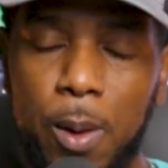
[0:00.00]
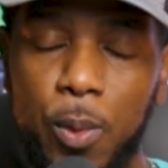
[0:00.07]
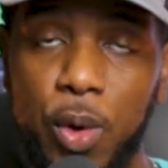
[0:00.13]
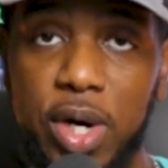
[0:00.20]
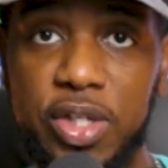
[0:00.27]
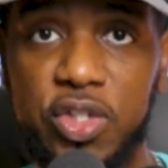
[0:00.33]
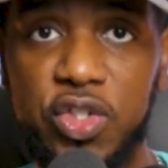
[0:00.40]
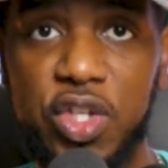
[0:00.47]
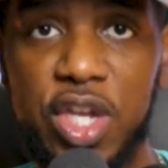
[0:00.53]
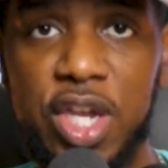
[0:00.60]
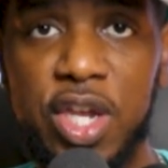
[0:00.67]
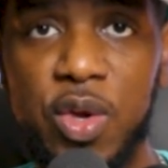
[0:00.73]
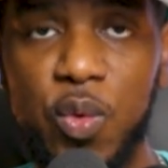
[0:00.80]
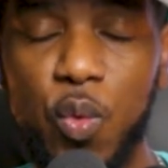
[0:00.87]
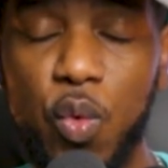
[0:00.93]
We're gonna
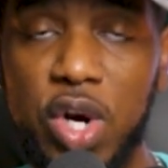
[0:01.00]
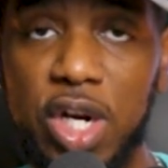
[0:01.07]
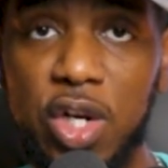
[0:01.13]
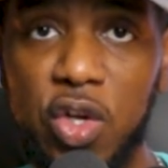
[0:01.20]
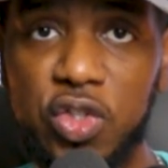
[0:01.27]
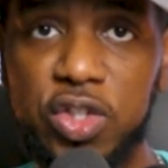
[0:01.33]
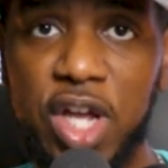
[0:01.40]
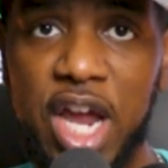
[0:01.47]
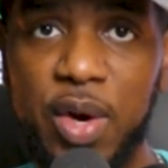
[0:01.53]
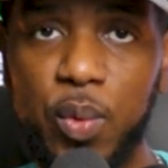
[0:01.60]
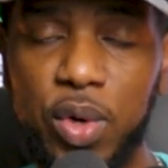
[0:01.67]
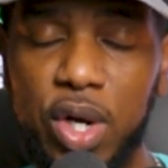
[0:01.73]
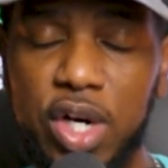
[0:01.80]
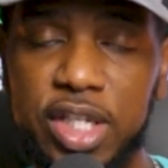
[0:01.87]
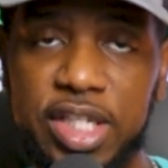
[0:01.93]
see what it looks like.
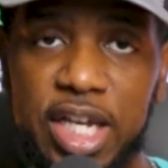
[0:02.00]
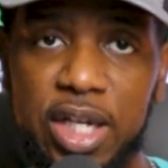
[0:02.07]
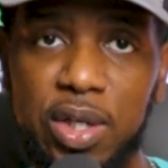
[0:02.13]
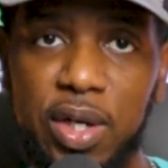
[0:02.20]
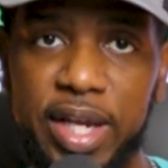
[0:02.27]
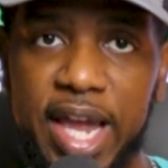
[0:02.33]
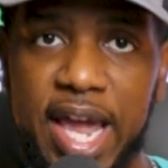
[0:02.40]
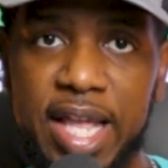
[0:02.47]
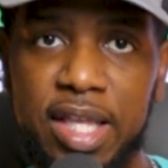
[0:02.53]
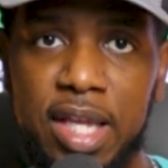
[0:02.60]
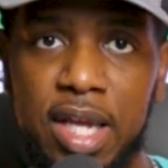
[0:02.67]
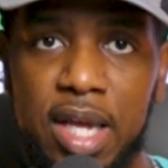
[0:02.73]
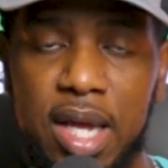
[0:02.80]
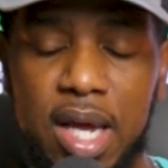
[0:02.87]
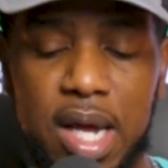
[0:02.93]
We're gonna take a look at
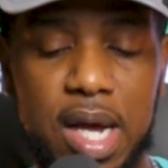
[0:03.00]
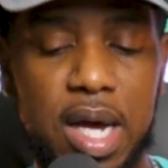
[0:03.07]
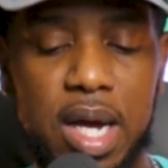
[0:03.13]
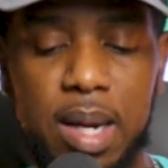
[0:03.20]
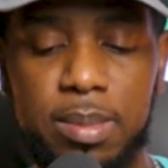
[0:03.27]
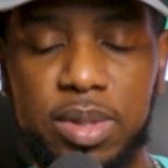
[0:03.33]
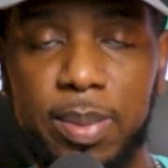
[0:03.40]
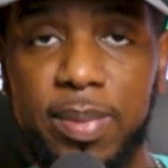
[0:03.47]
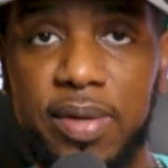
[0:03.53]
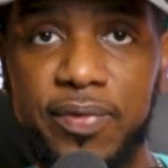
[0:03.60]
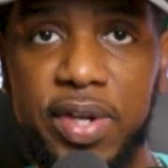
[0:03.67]
some of the